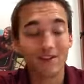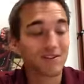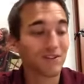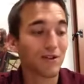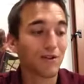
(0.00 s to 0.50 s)

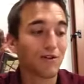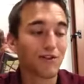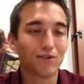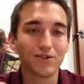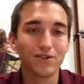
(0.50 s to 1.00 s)
So for
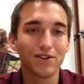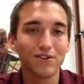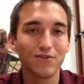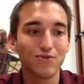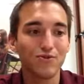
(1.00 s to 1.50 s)
those of us
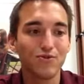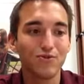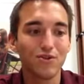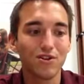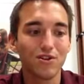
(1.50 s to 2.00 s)
who